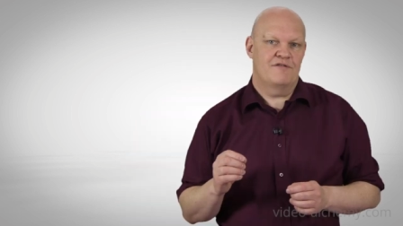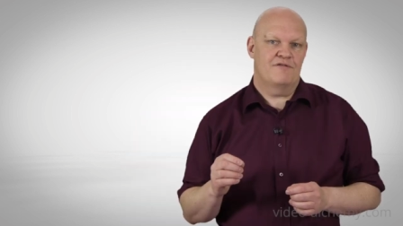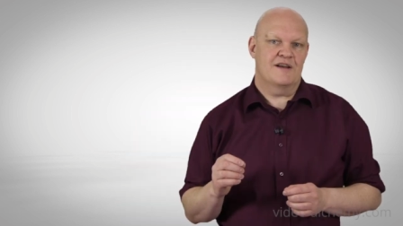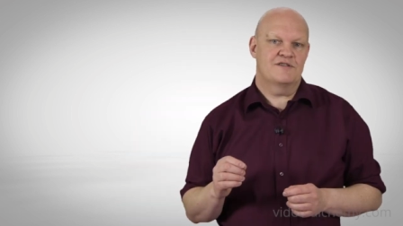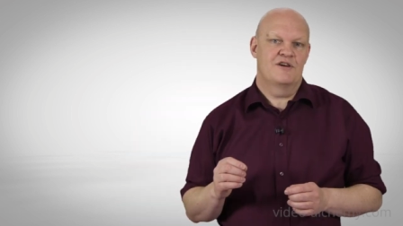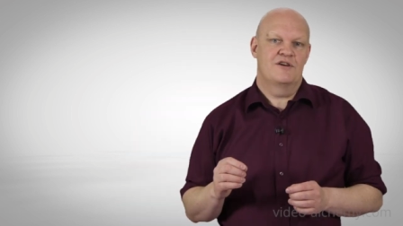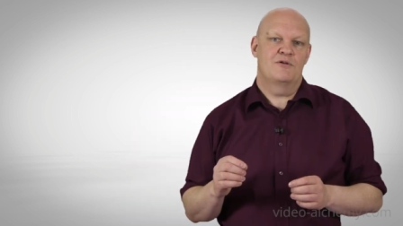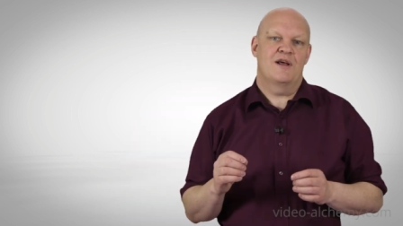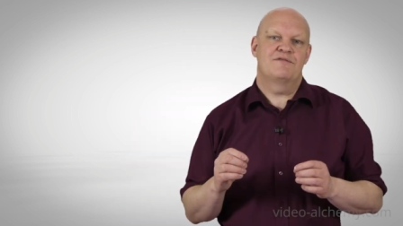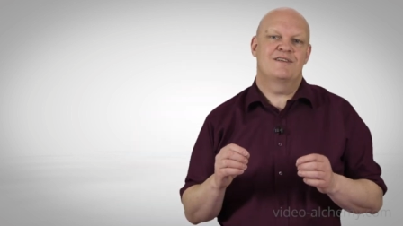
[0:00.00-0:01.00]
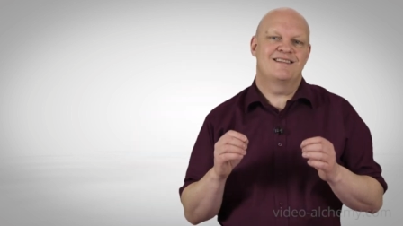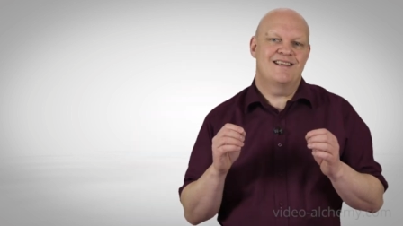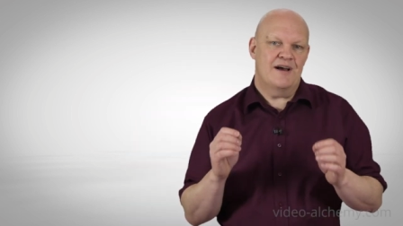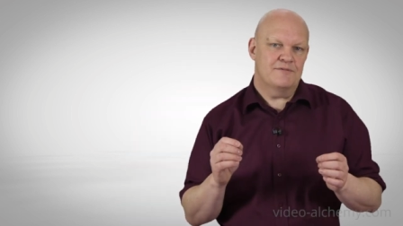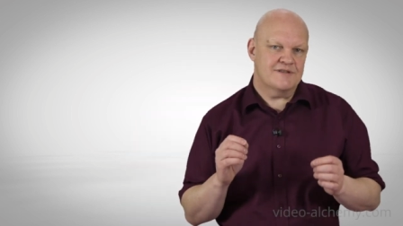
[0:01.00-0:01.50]
In fact, you'll have to
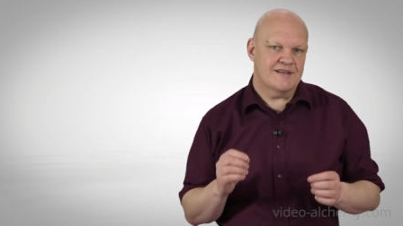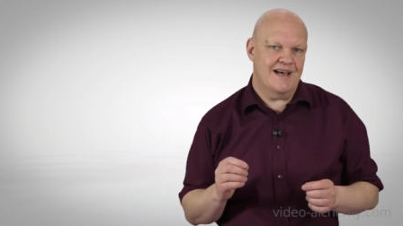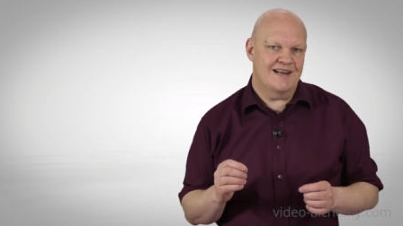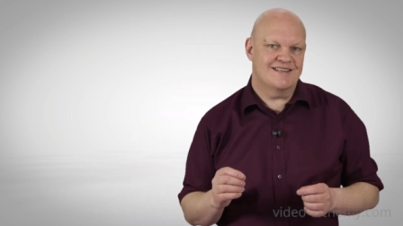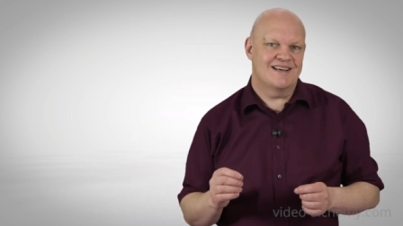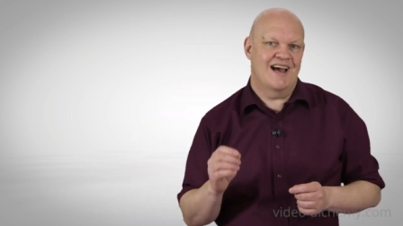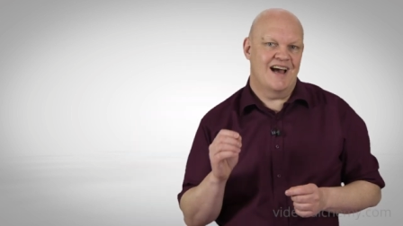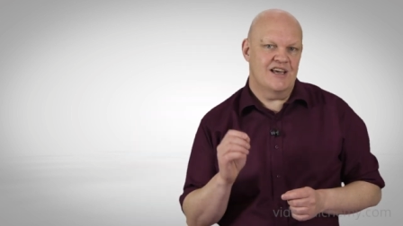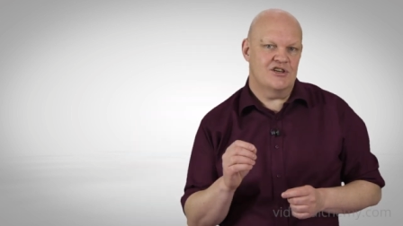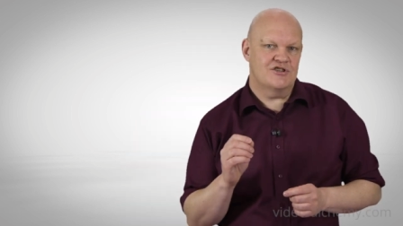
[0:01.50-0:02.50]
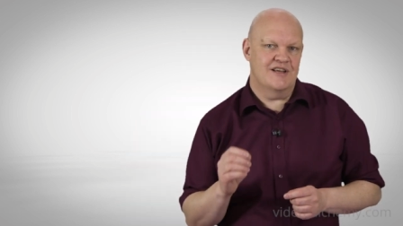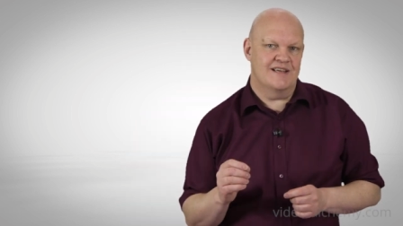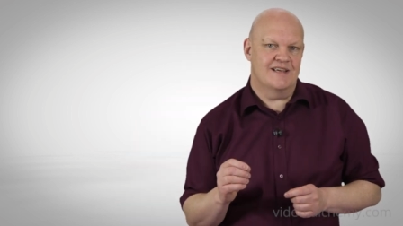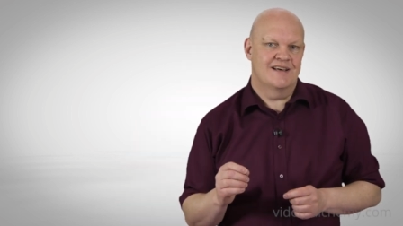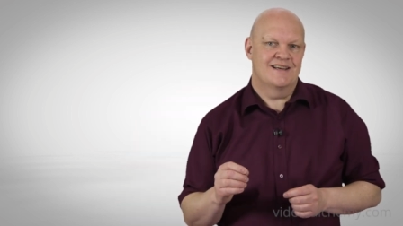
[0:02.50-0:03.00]
downscale it to
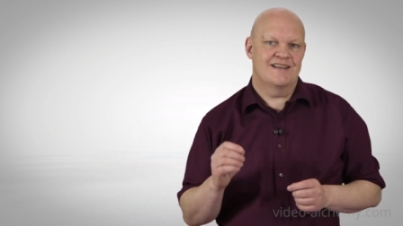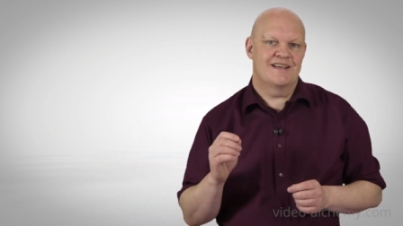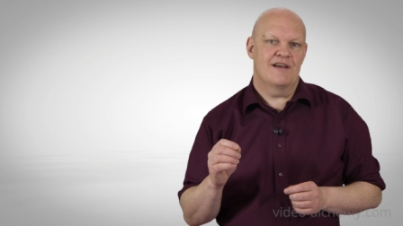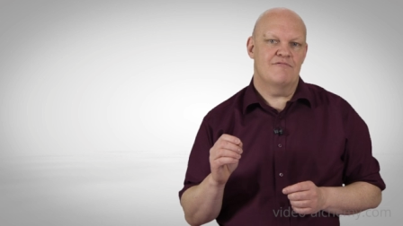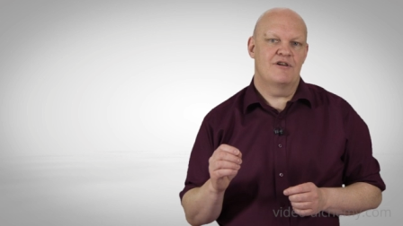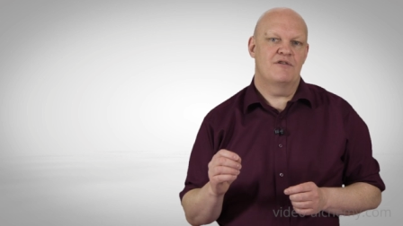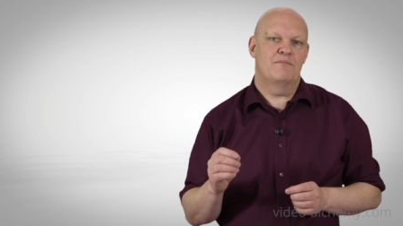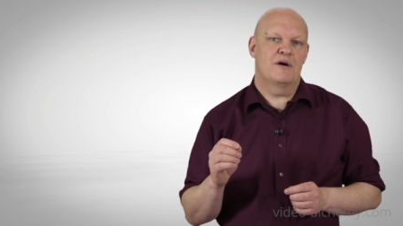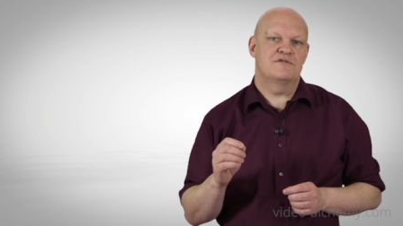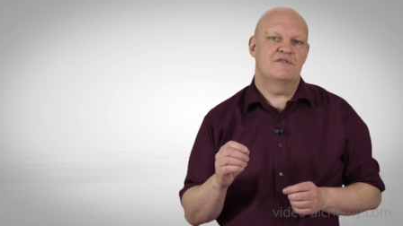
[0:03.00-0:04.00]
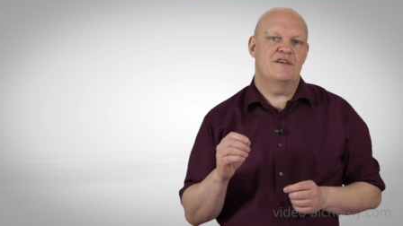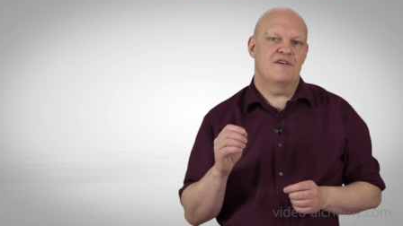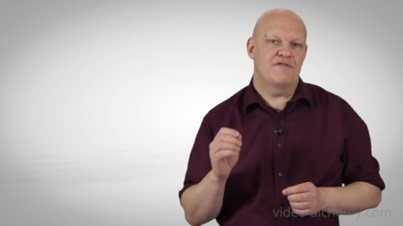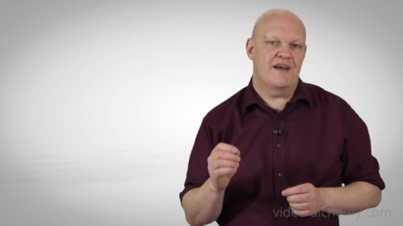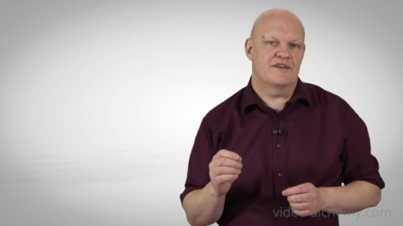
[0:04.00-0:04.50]
HD to get rid of most of the
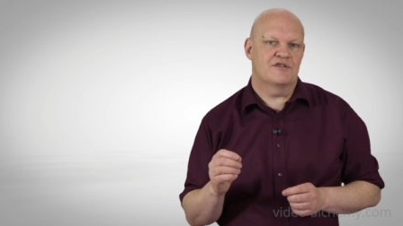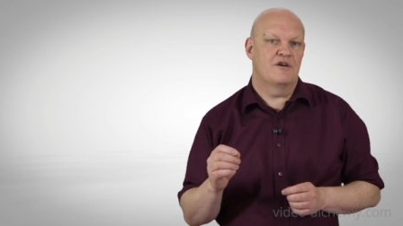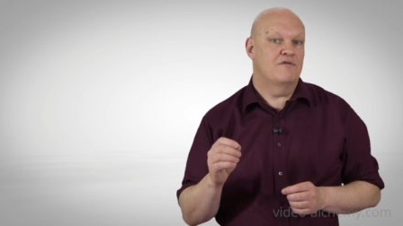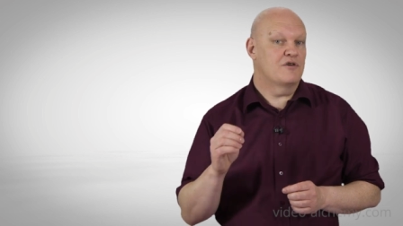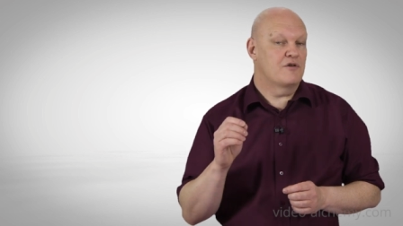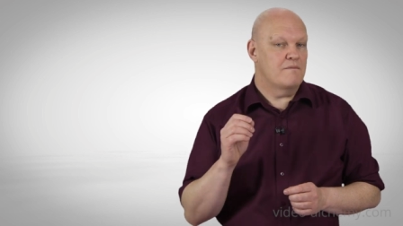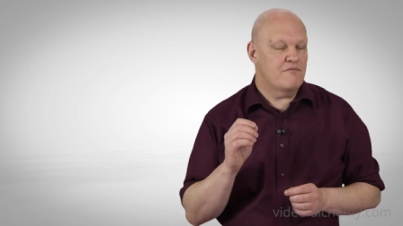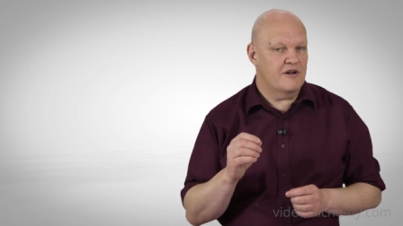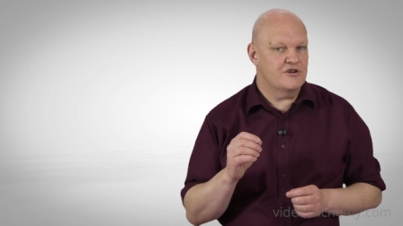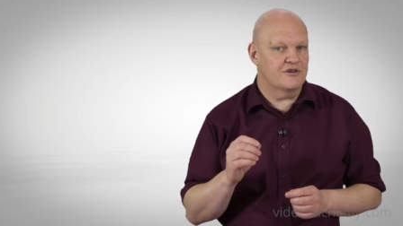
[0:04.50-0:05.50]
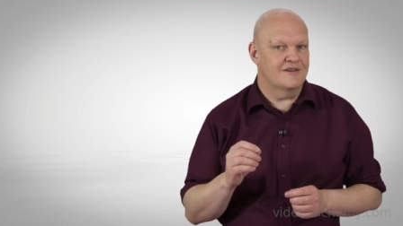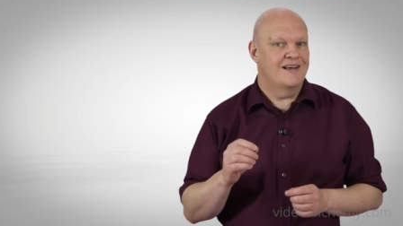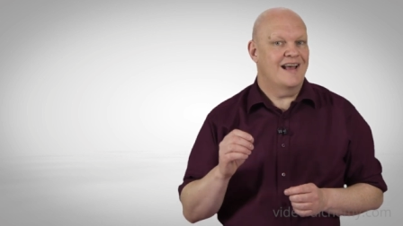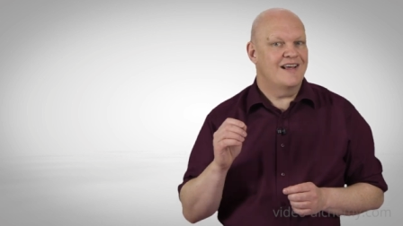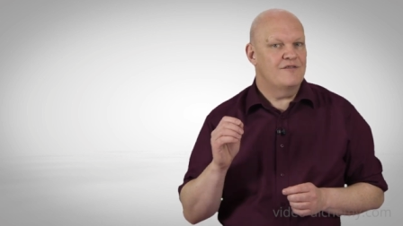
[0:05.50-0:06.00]
effects of the compression
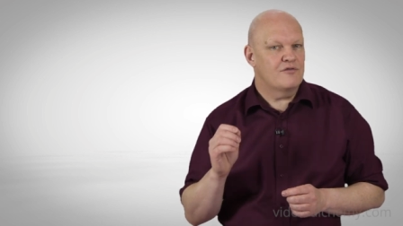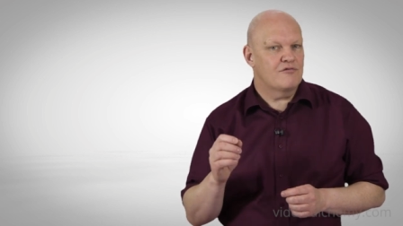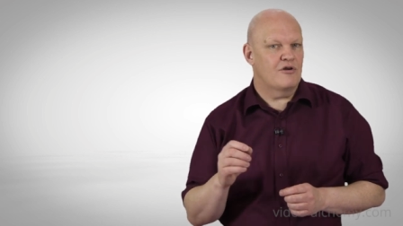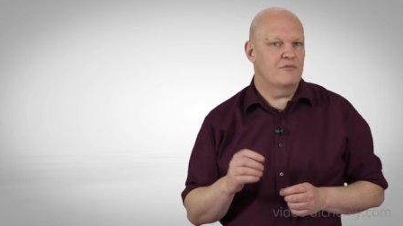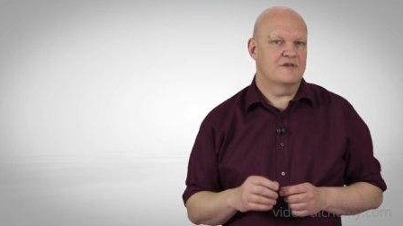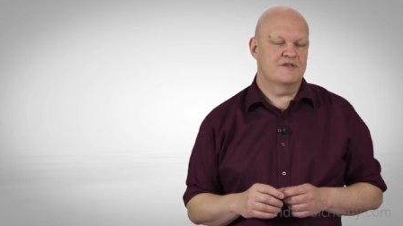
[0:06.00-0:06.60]
and the chroma